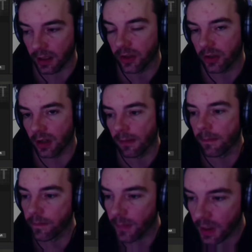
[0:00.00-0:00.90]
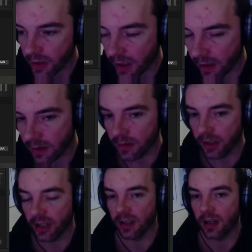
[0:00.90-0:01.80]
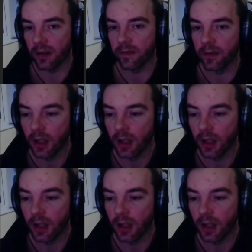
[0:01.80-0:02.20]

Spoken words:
each time. So you can kind of